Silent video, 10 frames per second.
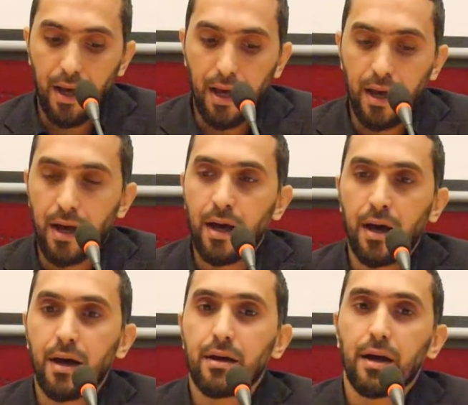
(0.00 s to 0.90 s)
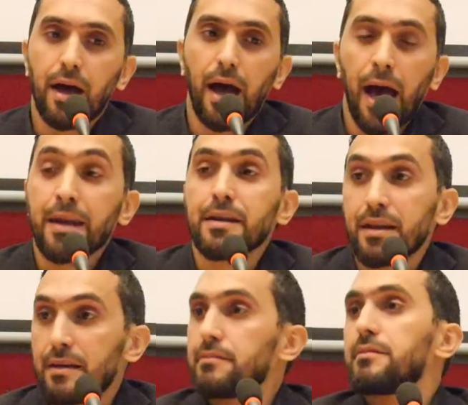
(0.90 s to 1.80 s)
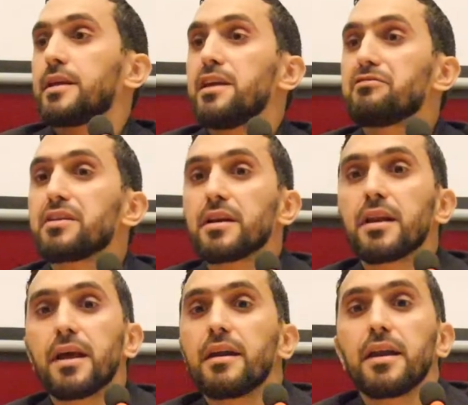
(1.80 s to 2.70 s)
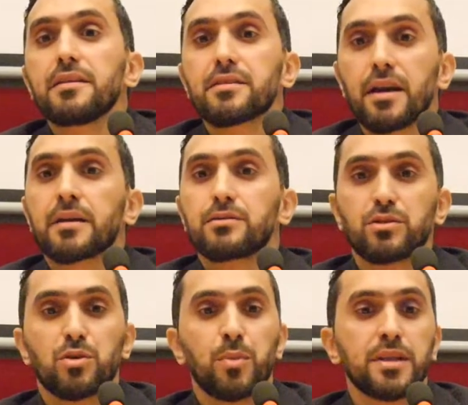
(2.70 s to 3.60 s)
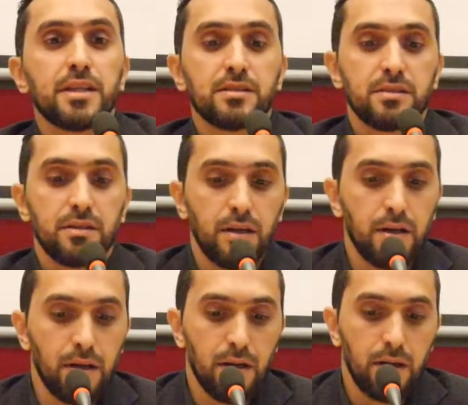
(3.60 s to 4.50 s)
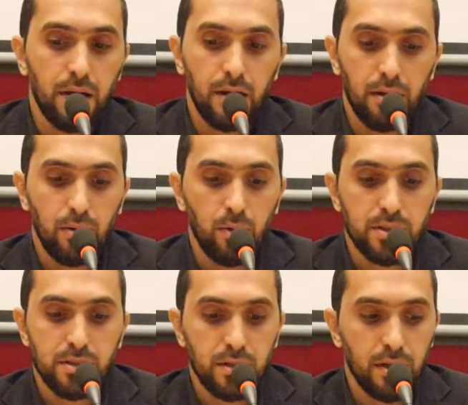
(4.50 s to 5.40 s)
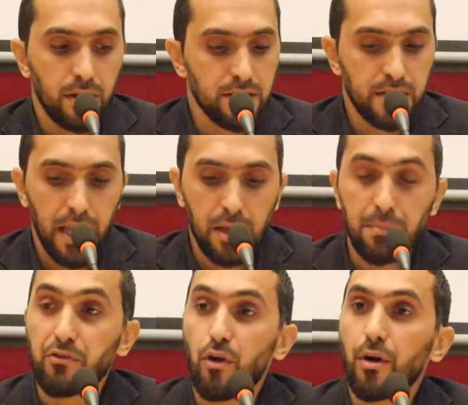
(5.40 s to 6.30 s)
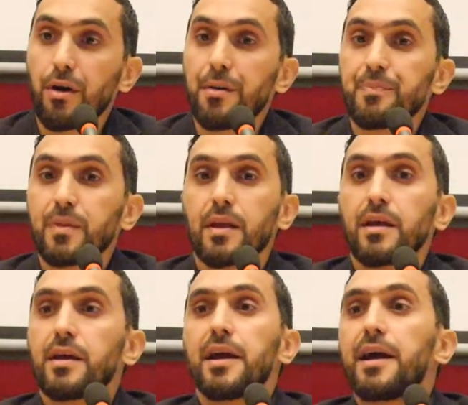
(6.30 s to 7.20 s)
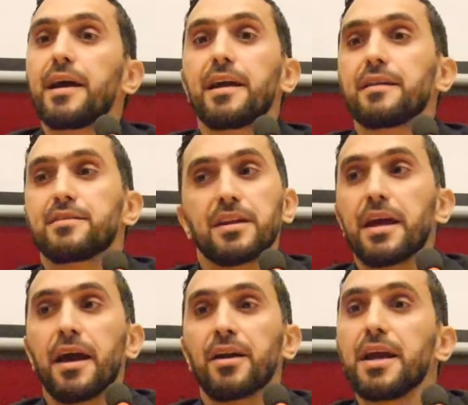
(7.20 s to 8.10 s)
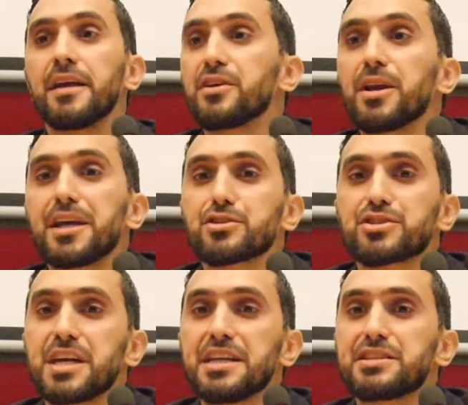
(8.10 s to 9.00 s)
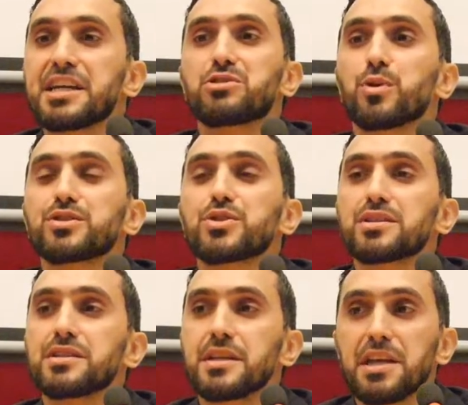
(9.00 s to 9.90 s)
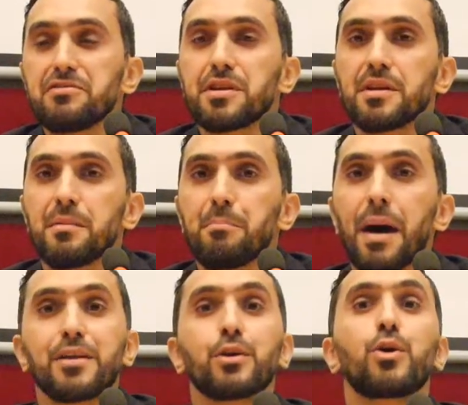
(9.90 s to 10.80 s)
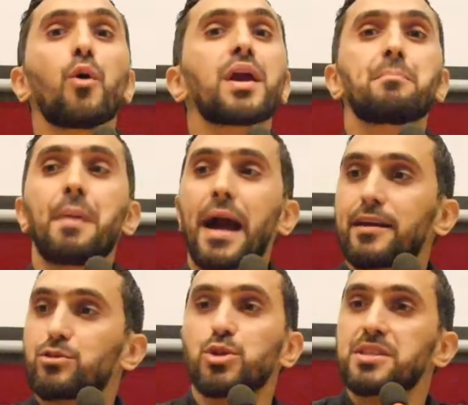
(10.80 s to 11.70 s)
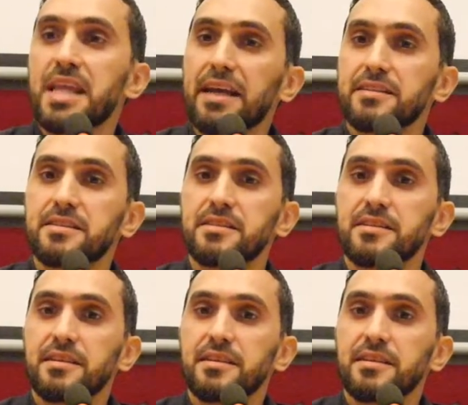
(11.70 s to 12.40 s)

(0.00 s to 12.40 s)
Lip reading: And even later, like Dr. Mu'taz was saying before, in the later stage, it was not even by going back to the text